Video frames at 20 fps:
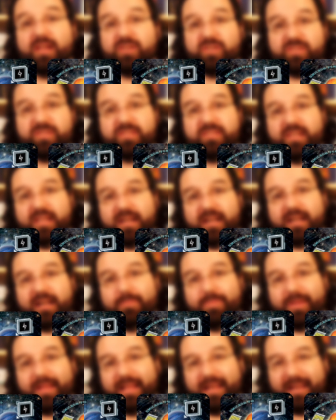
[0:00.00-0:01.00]
just sit on a
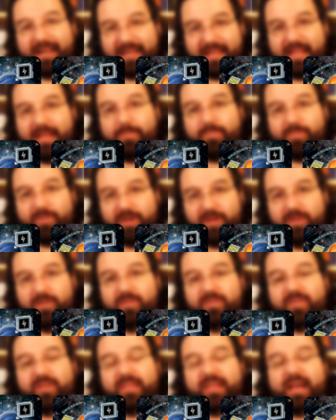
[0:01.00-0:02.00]
planet and keep
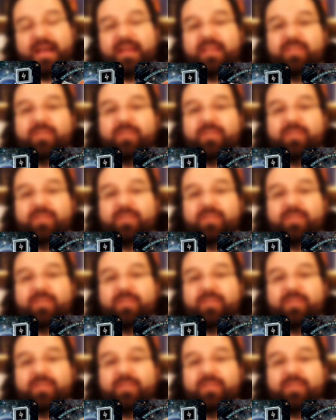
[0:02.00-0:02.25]
reusing that.